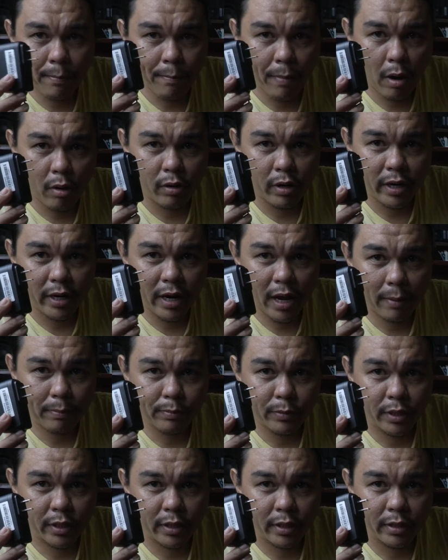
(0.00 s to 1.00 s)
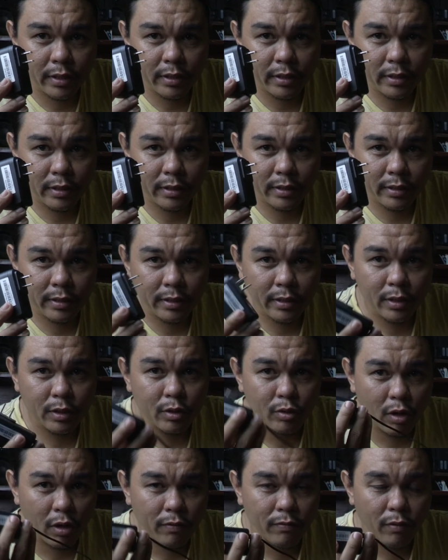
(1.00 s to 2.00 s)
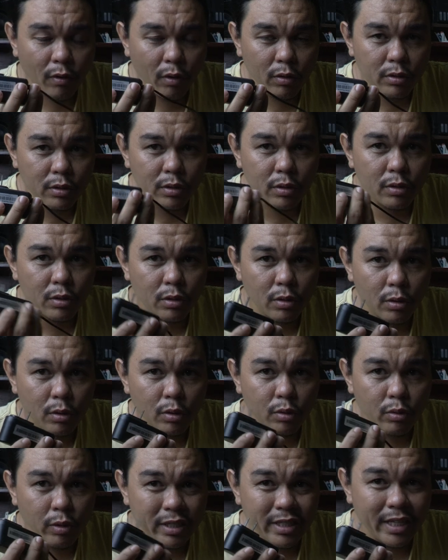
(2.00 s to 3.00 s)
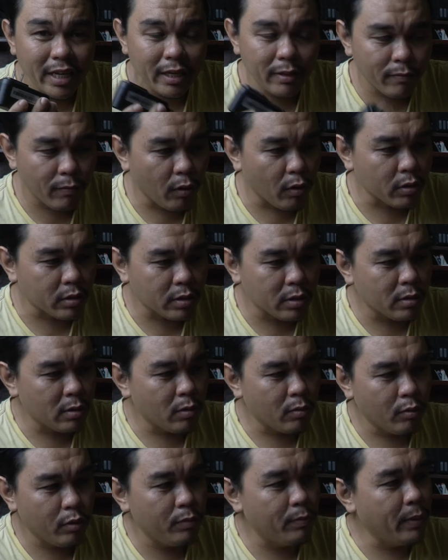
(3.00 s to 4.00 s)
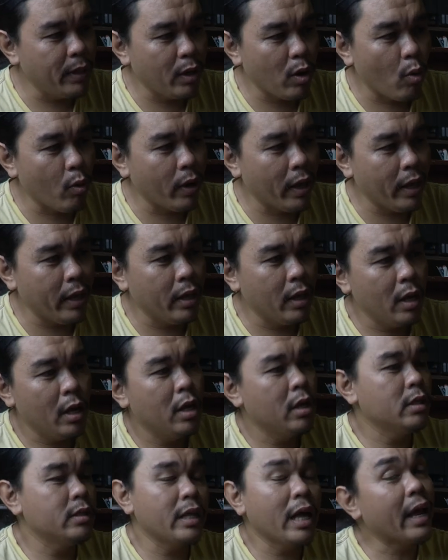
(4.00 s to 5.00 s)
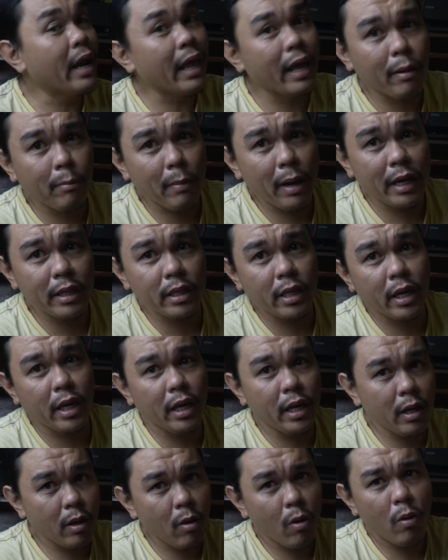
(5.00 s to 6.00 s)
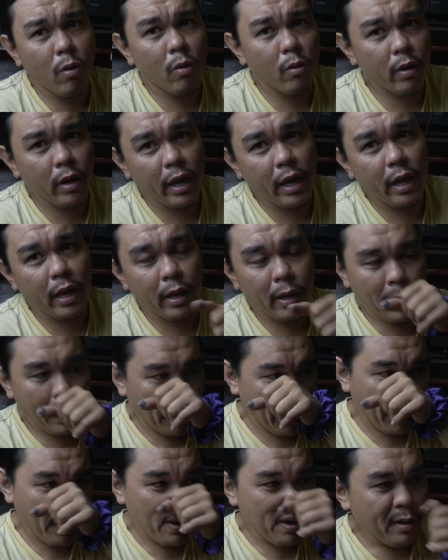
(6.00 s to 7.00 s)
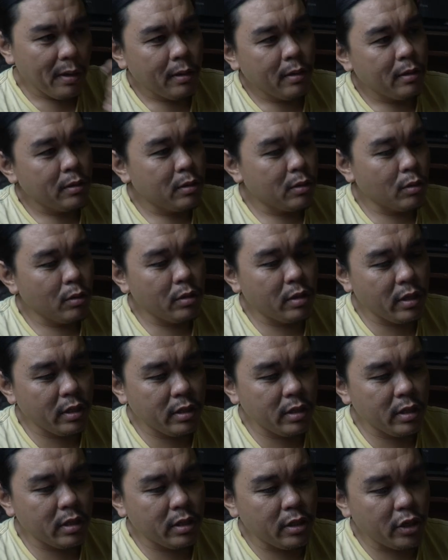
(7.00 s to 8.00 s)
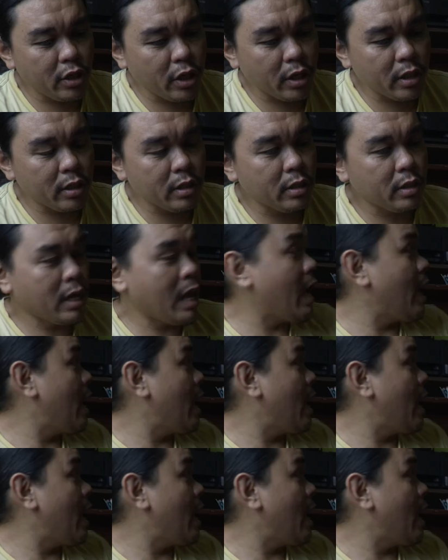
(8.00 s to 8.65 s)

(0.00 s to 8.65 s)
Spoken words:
power adapter. 12 volts to 28 volts would be okay. Direct battery, okay. So this is just,